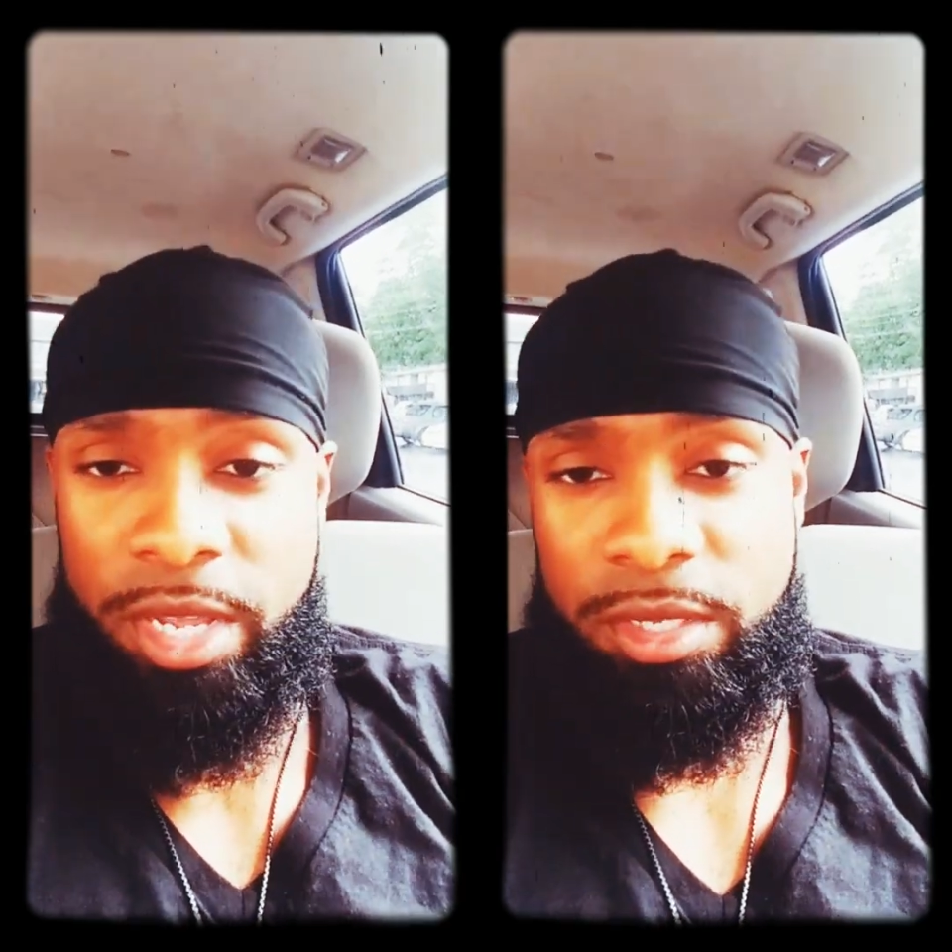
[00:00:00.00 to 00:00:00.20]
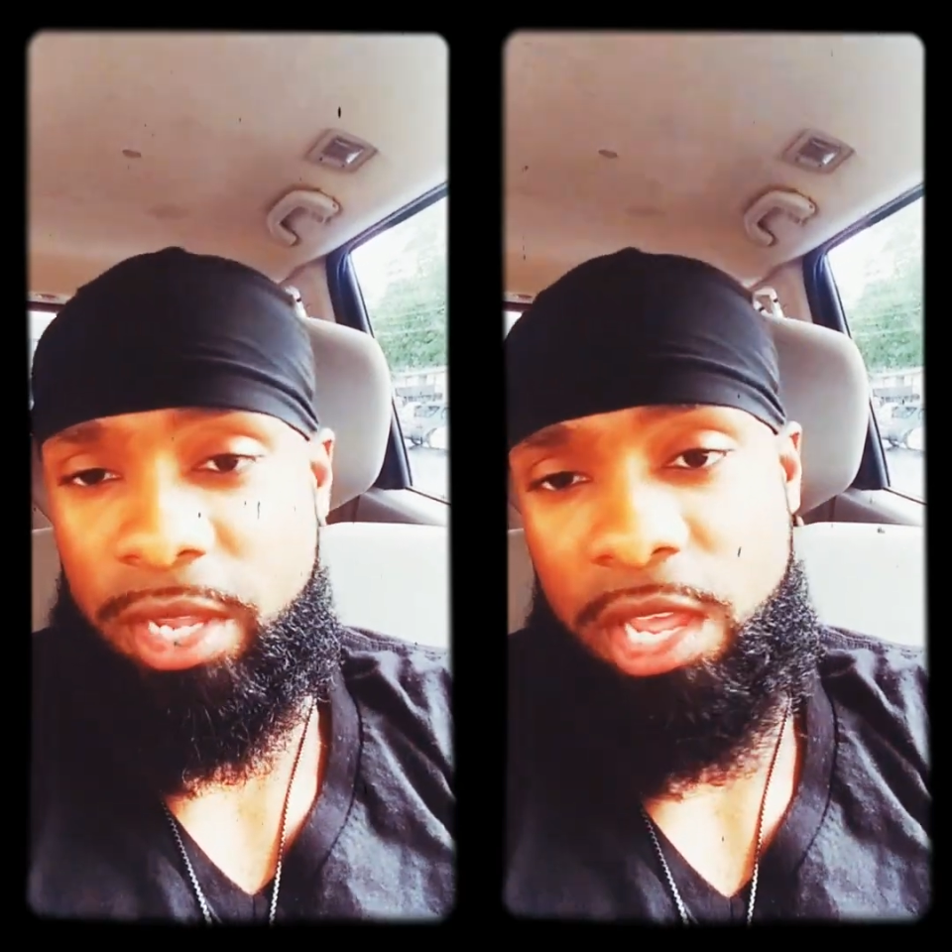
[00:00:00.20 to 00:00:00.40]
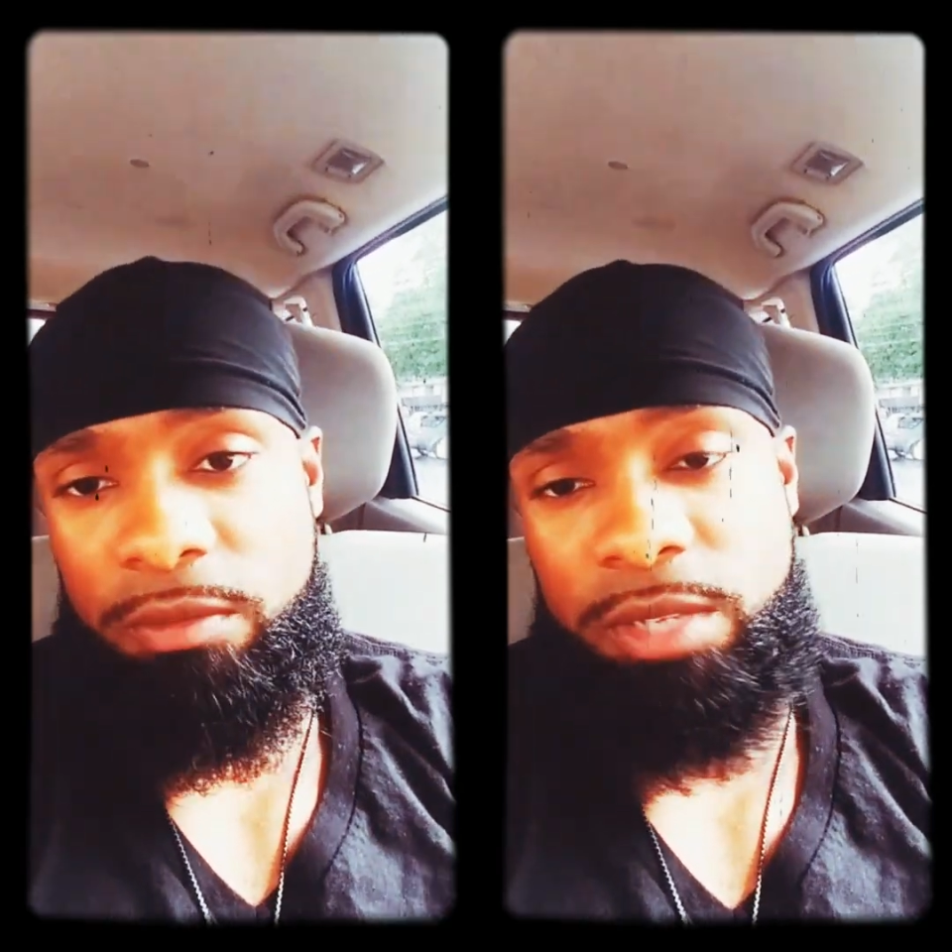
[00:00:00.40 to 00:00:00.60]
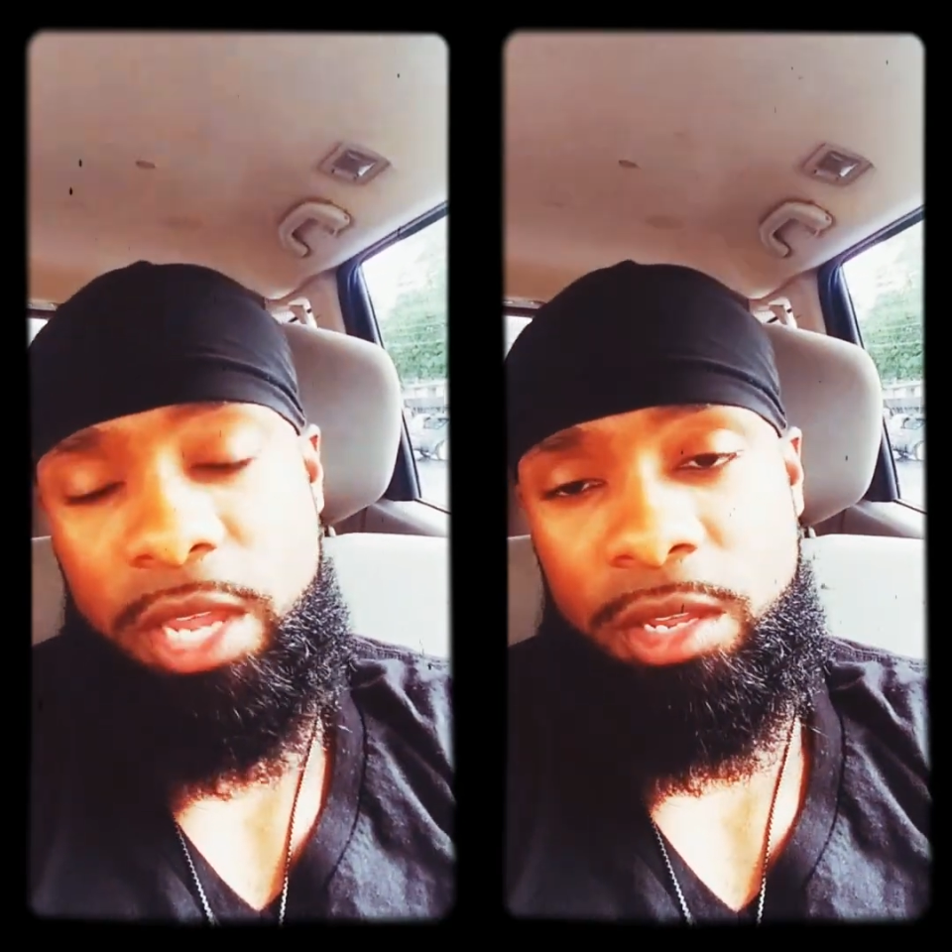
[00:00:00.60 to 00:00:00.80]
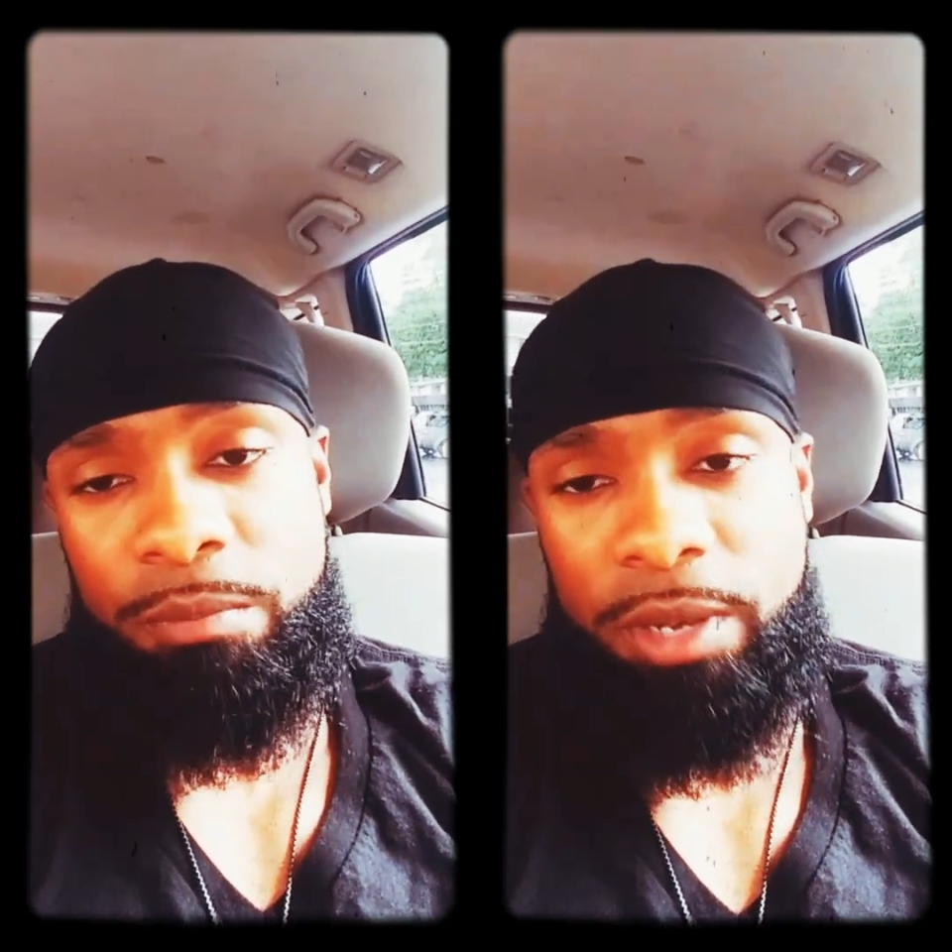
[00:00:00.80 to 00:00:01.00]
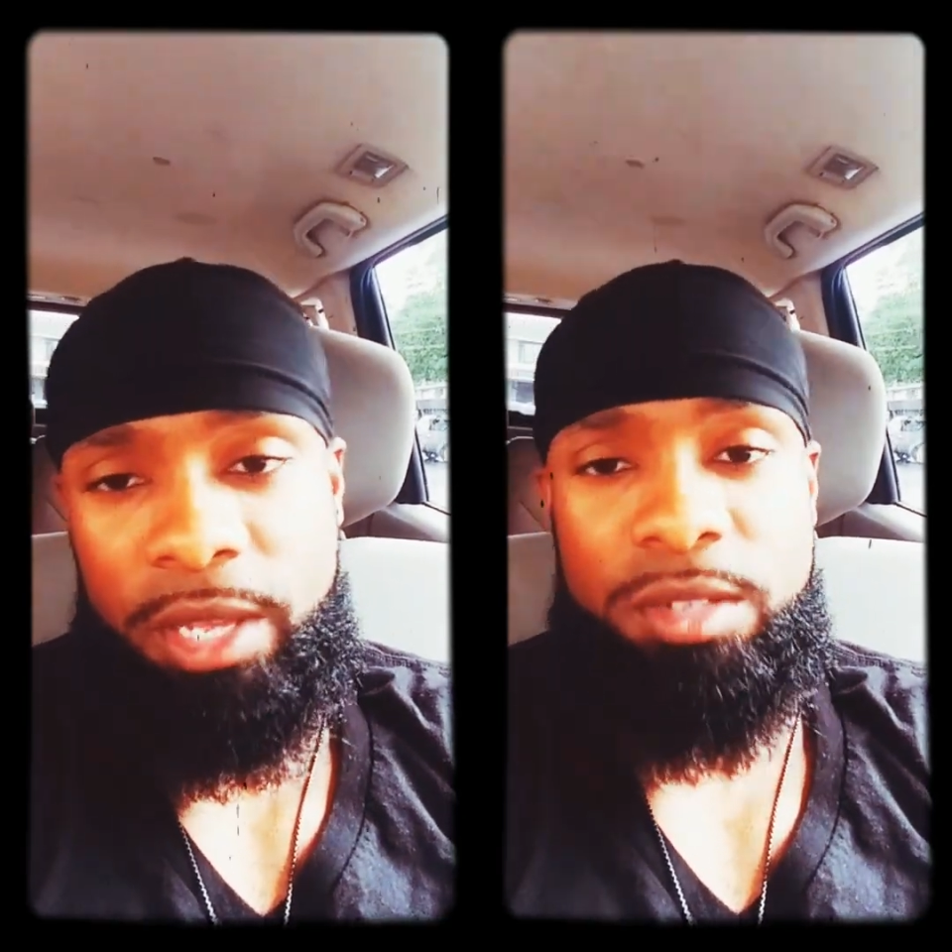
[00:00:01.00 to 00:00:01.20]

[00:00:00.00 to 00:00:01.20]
to have taken place.